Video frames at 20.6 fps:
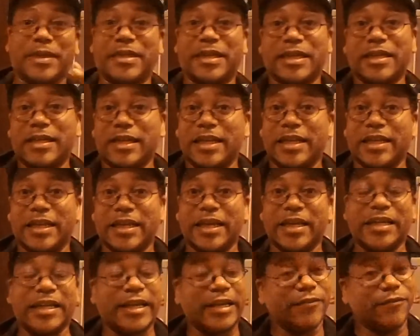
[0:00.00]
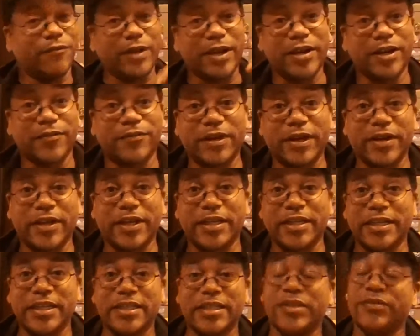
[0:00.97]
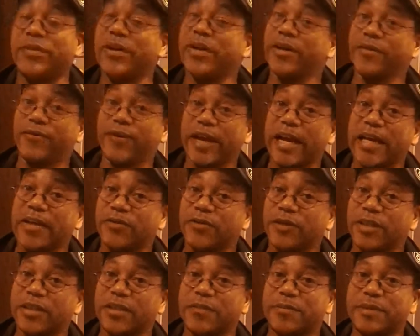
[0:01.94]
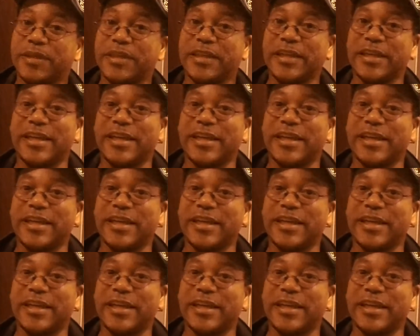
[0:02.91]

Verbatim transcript: Beginning to end. Very, very easy, very fast recipe